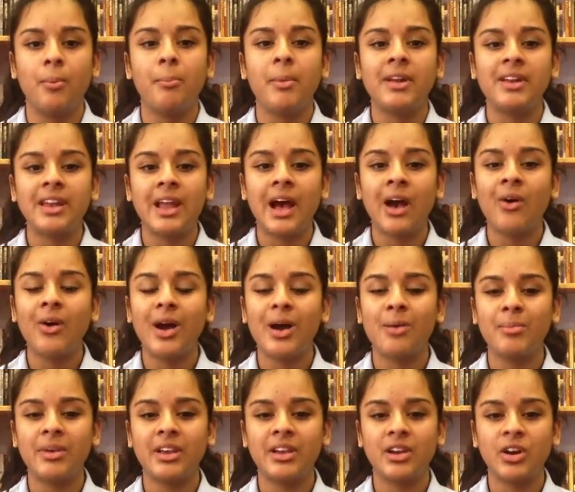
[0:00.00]
but now
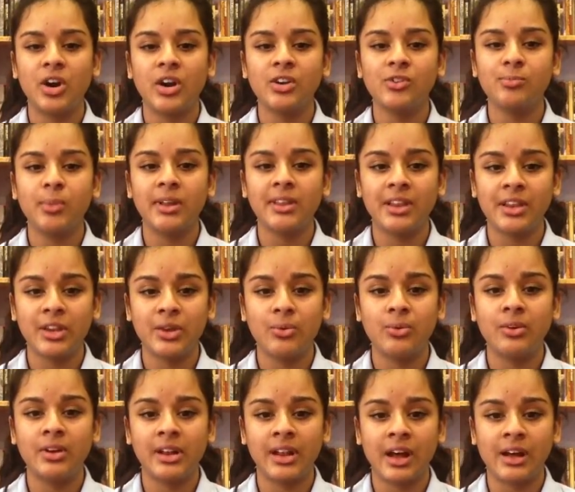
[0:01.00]
I'm encouraged by the new
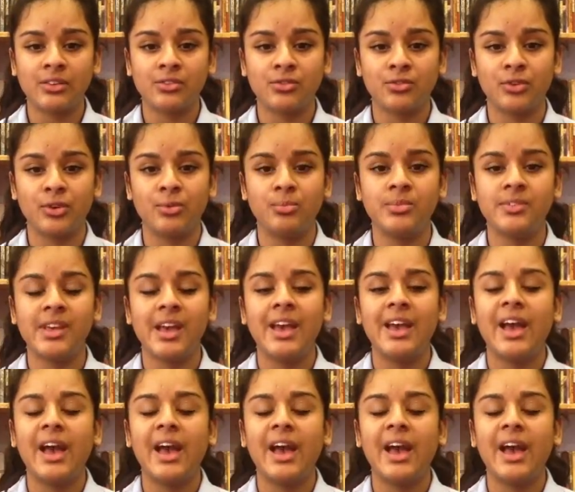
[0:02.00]
classrooms